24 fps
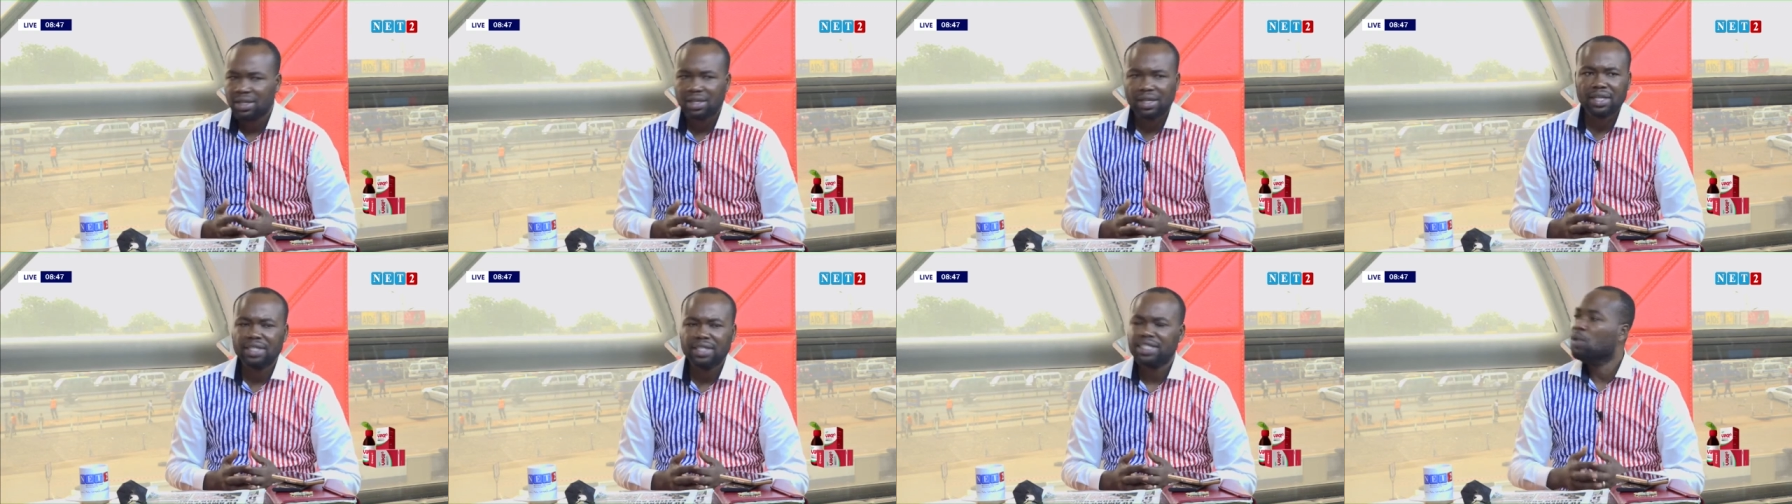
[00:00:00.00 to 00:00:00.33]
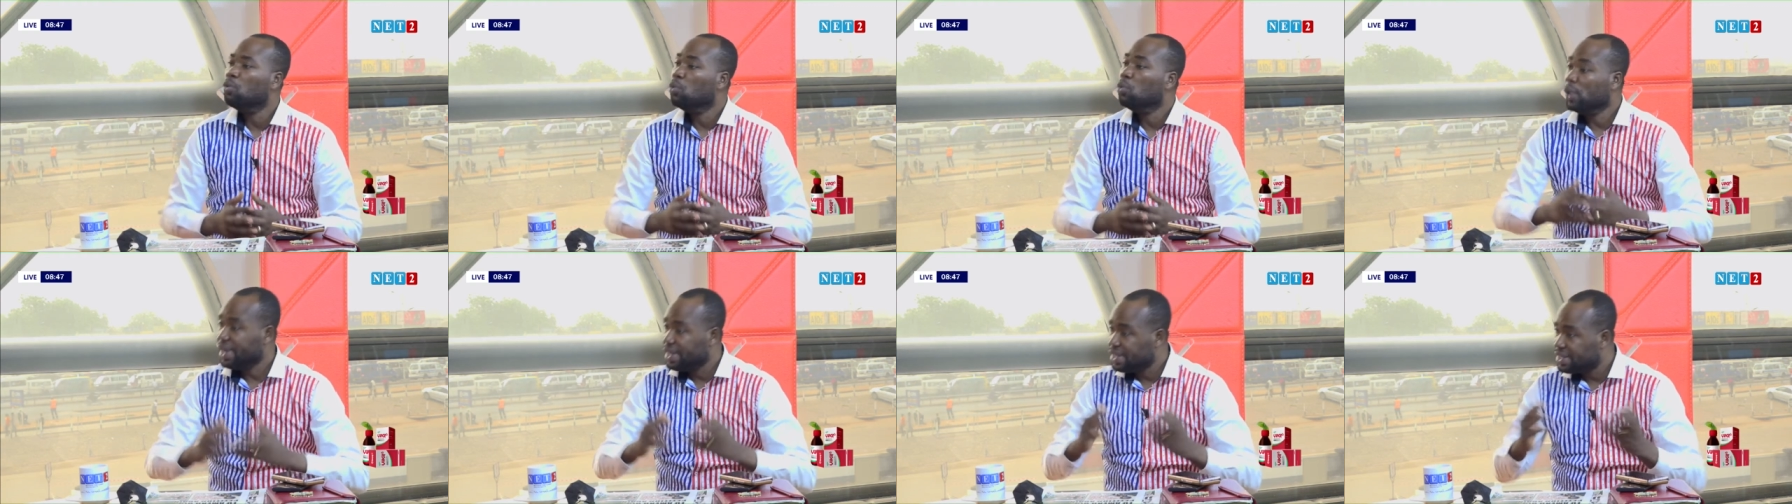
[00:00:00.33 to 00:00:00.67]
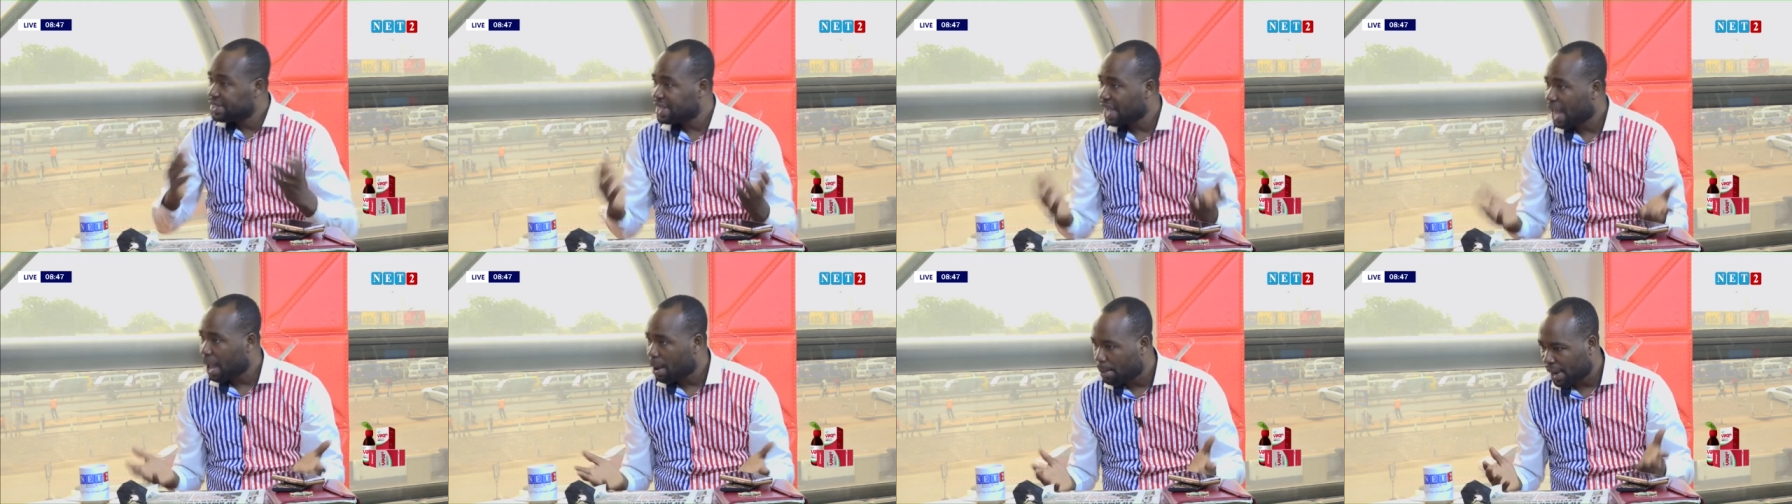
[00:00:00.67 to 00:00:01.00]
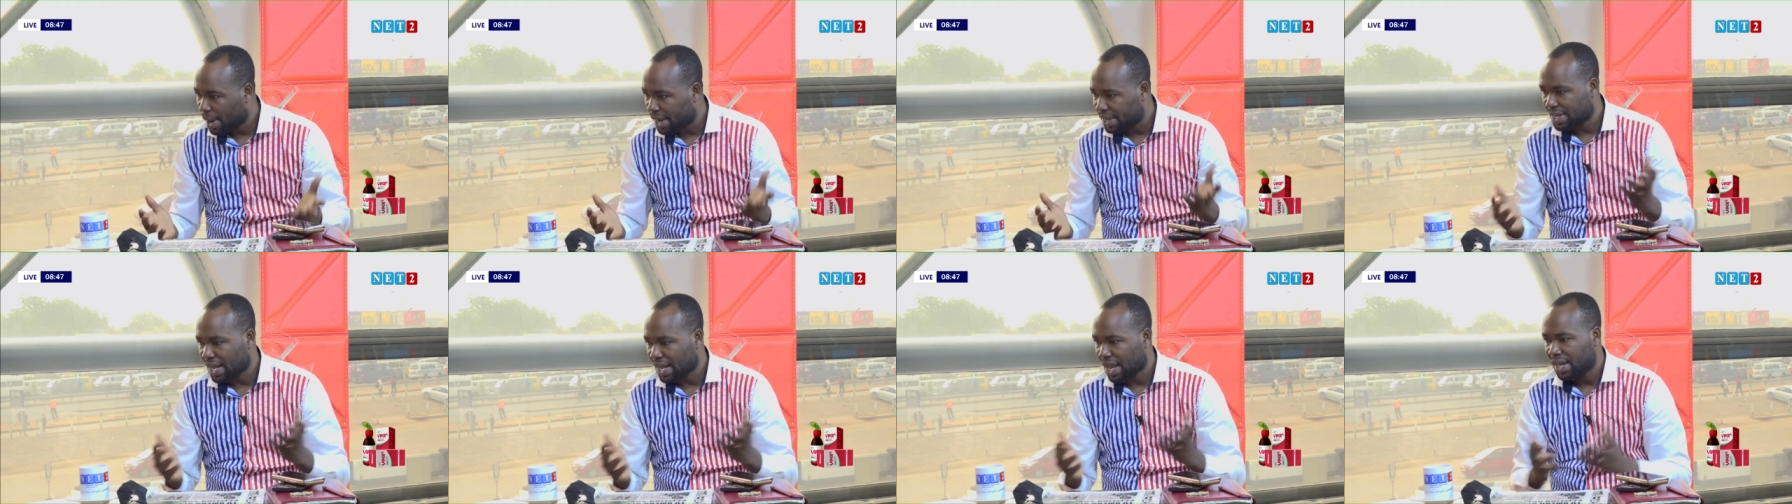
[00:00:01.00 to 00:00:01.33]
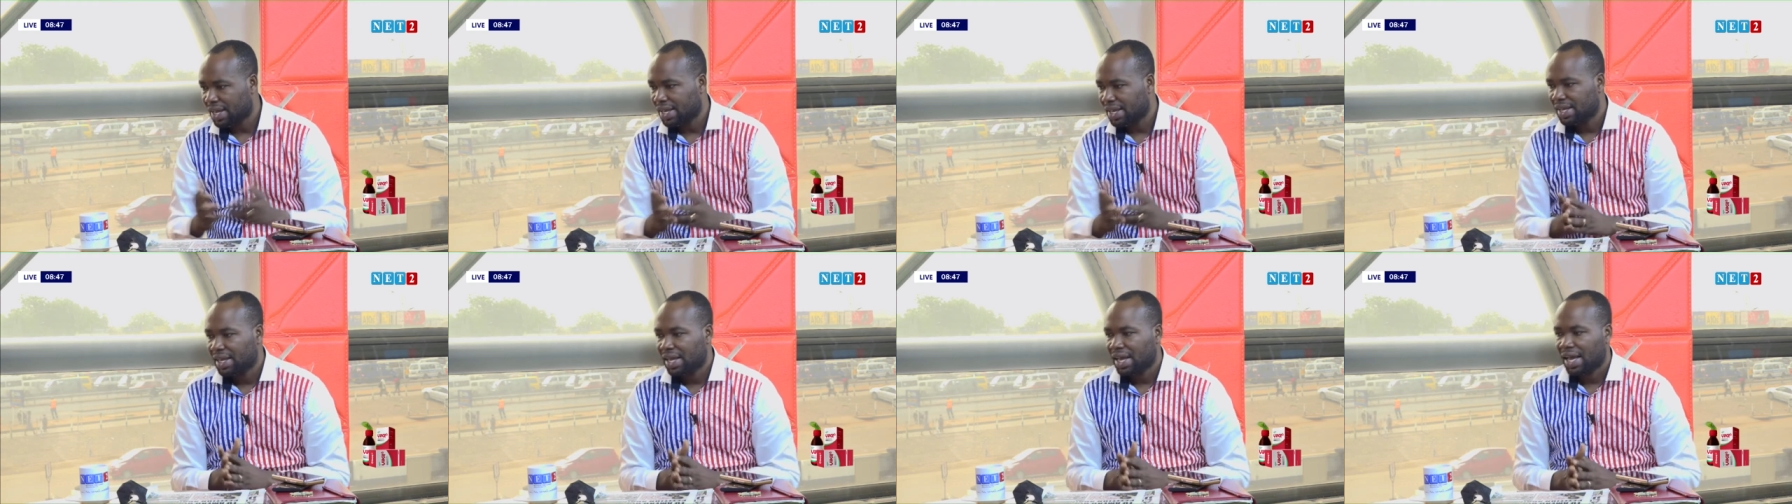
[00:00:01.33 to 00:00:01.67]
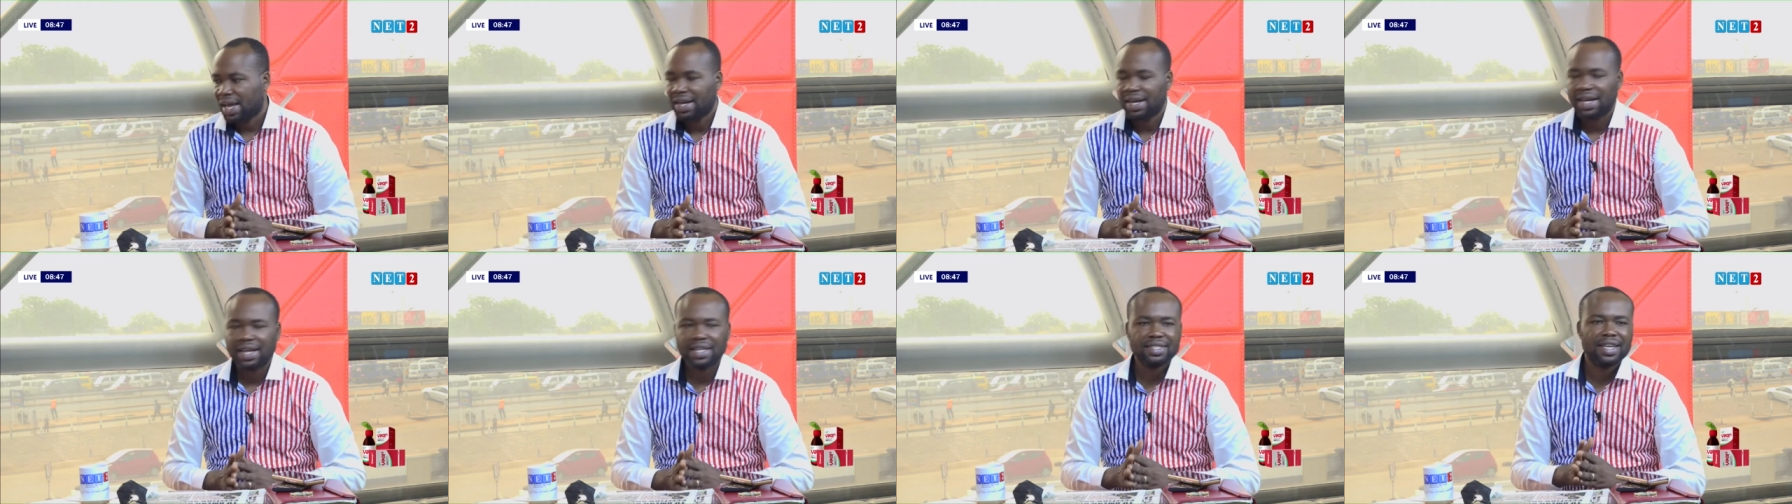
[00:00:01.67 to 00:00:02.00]
And you wait here, Mata.
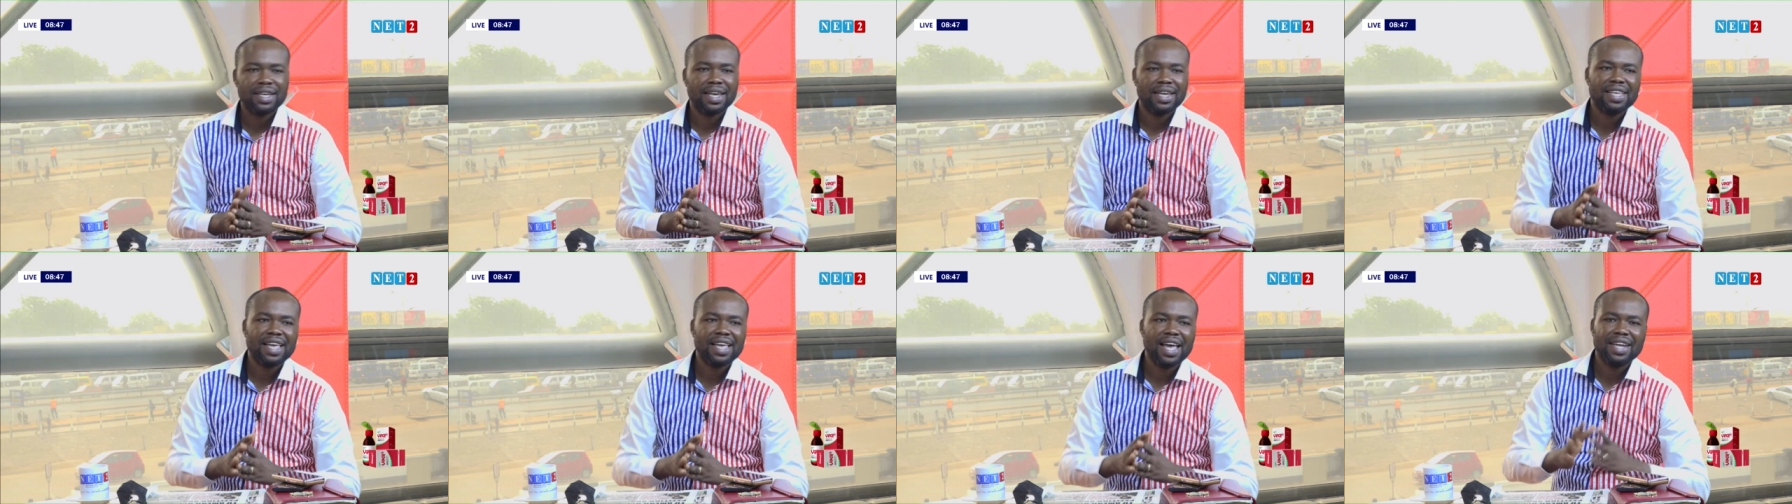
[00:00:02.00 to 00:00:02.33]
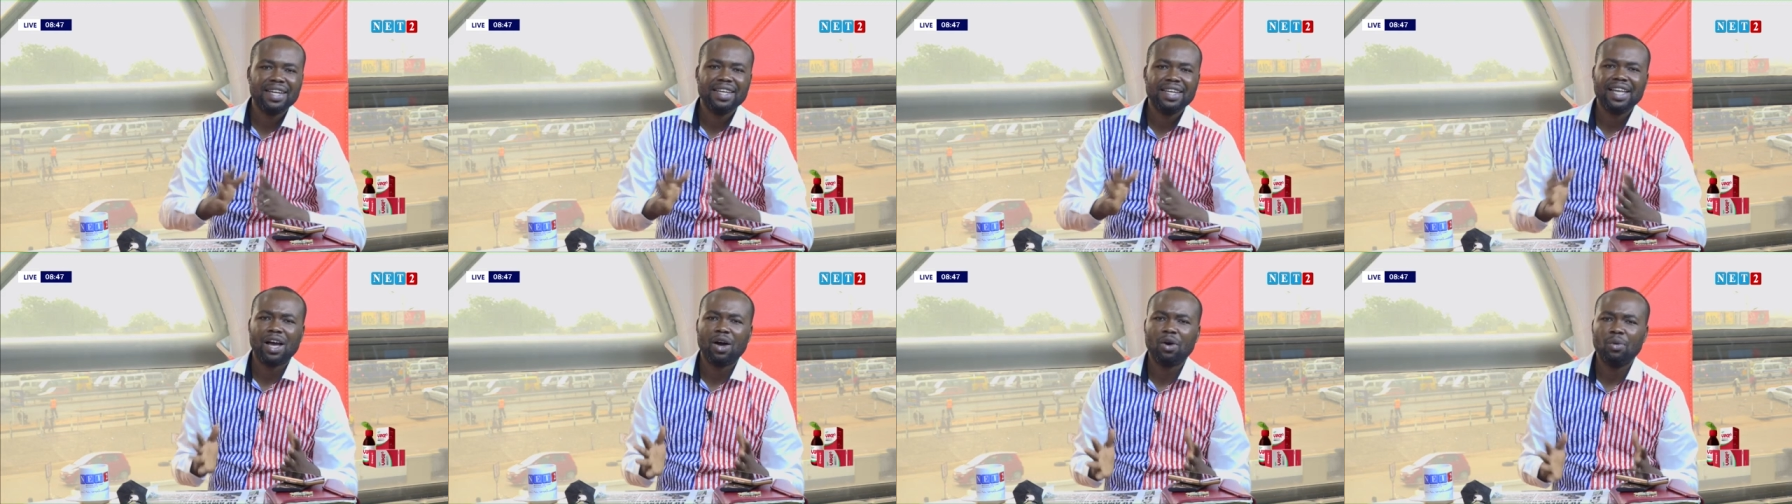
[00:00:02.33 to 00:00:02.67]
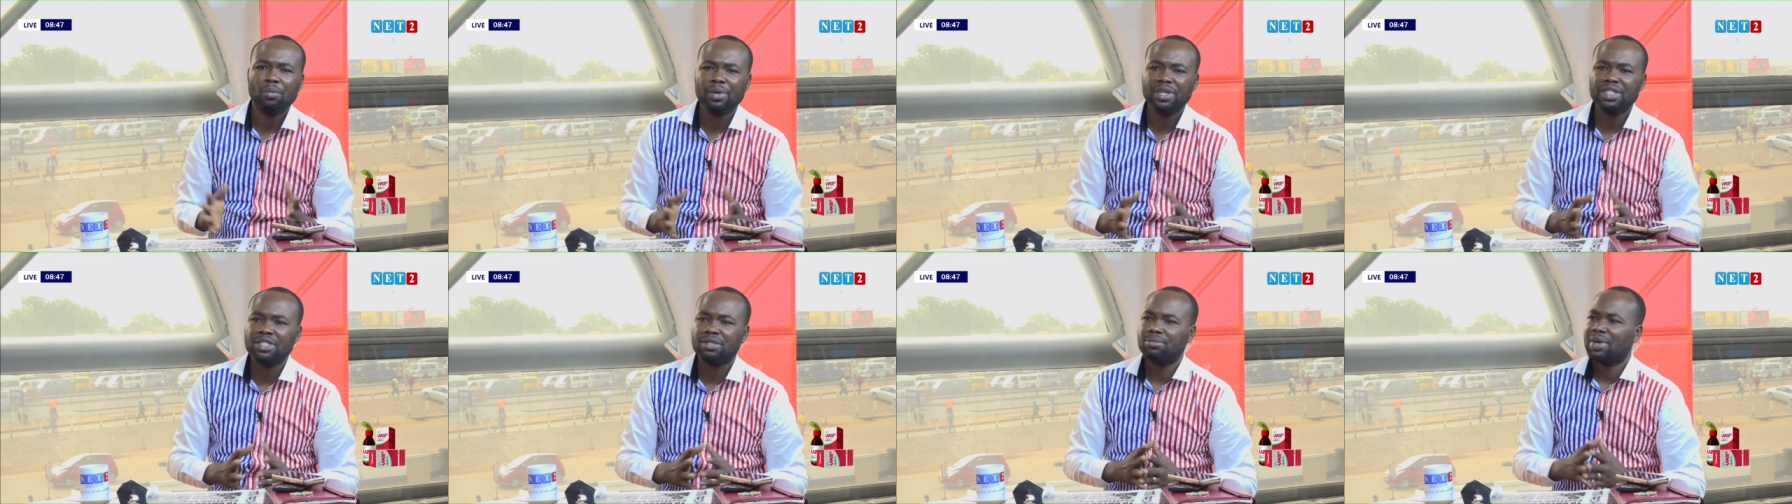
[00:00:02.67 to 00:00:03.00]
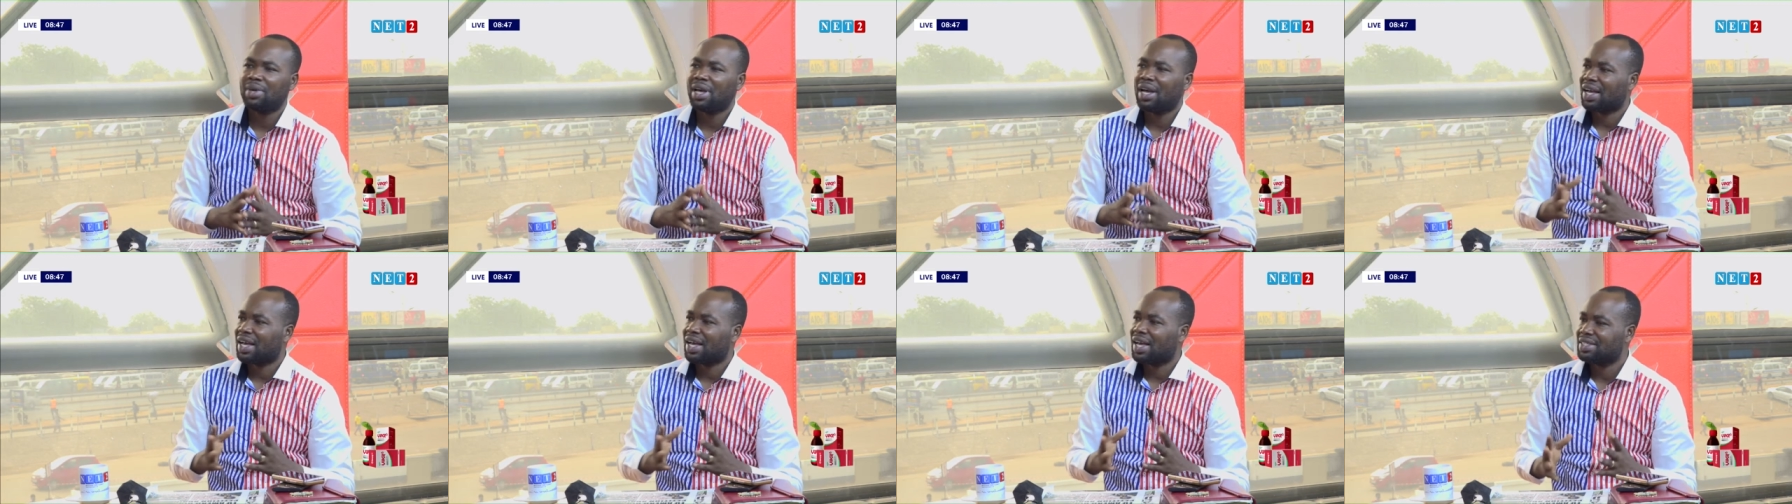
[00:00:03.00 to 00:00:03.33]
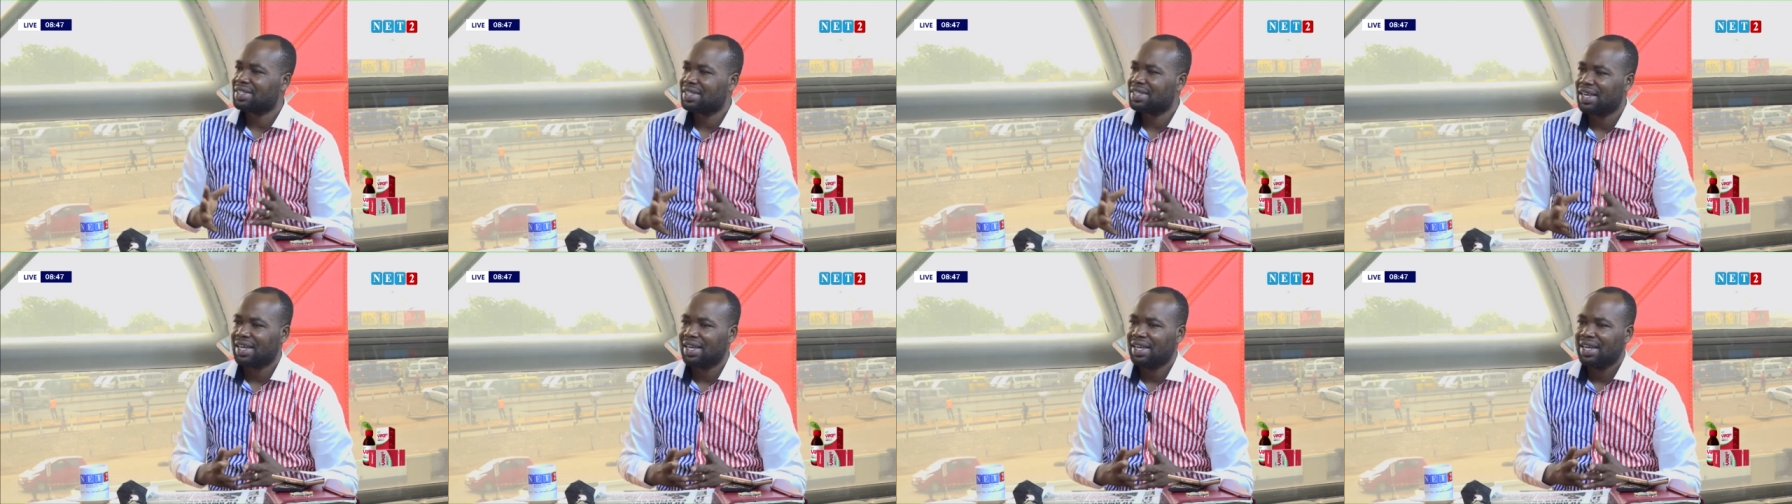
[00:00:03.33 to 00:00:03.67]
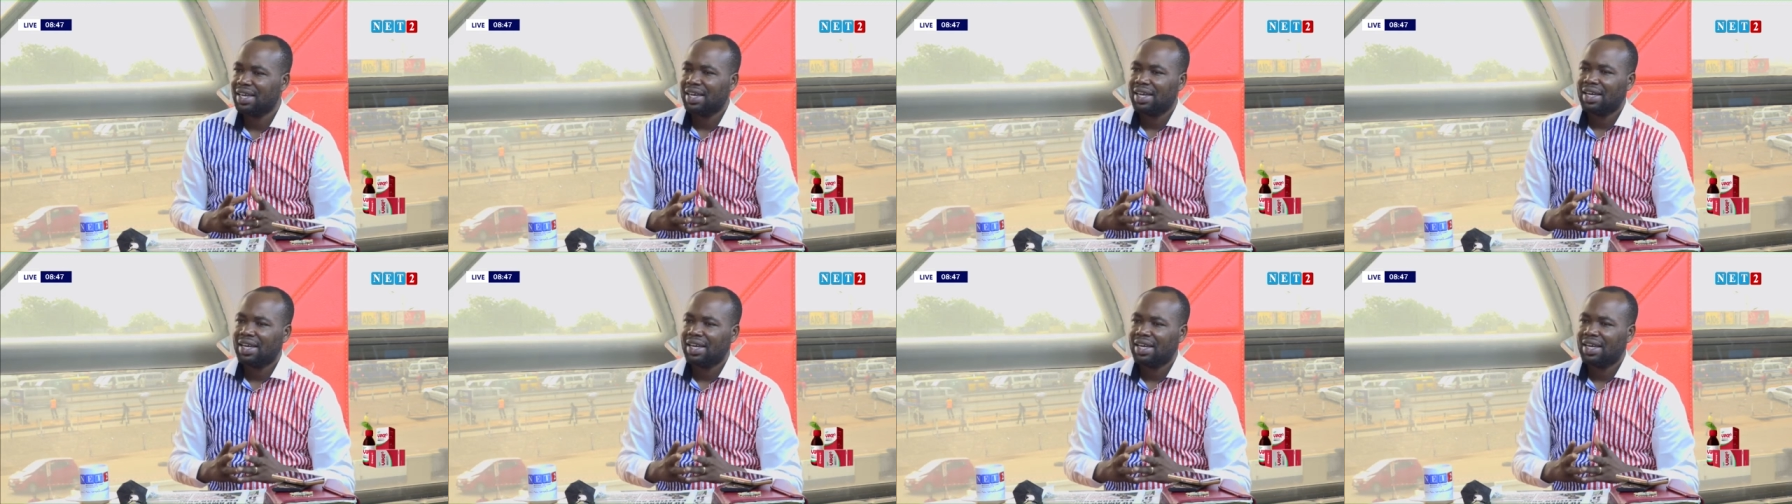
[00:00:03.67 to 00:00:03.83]
And I say, Nya, dear, I'll bet me a case,